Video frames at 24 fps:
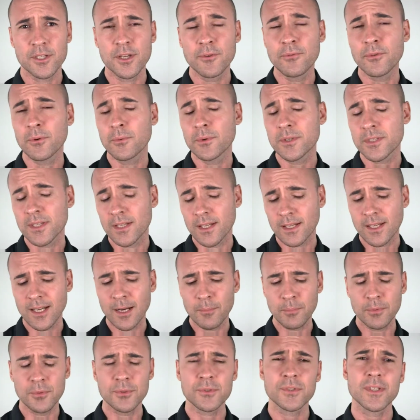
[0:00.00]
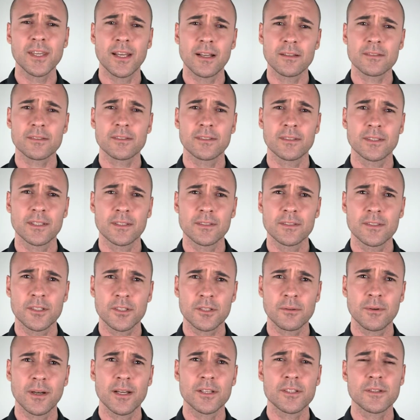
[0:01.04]
If it was in a couples counselling
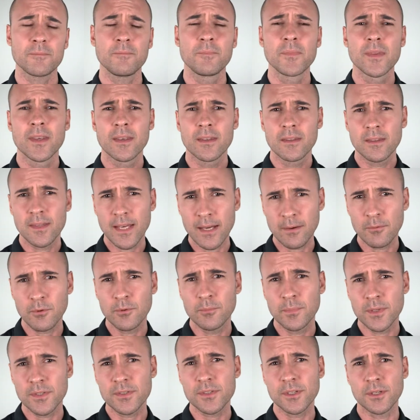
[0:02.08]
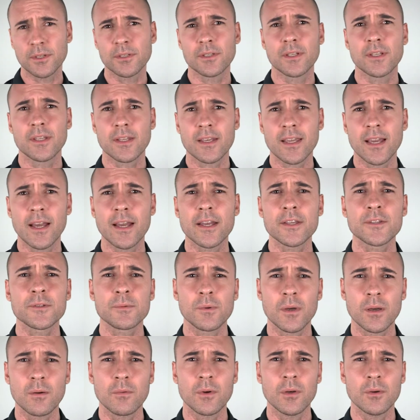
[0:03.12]
situation, that would be certainly the case
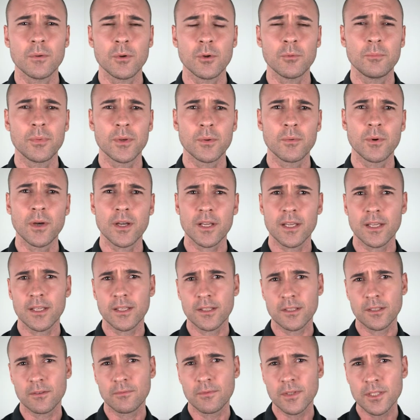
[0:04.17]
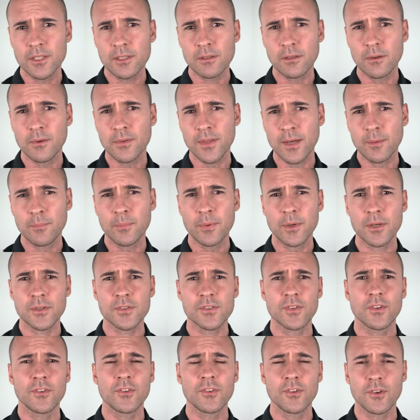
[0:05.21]
where we would be working individually with that
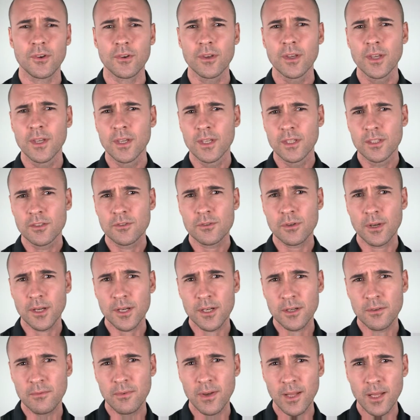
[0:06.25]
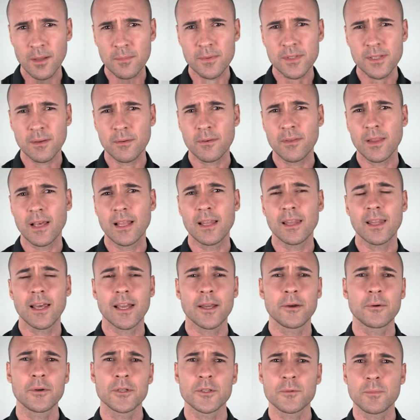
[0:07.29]
person to try to develop some of that
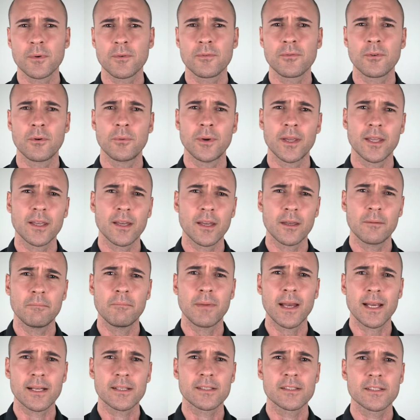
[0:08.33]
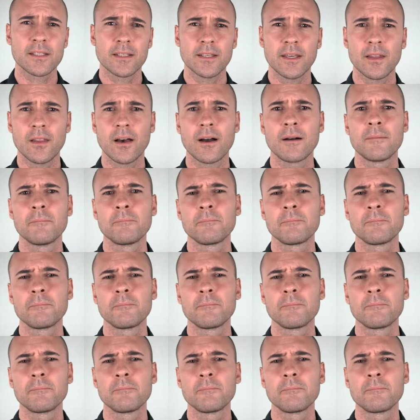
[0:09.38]
language before we came back together.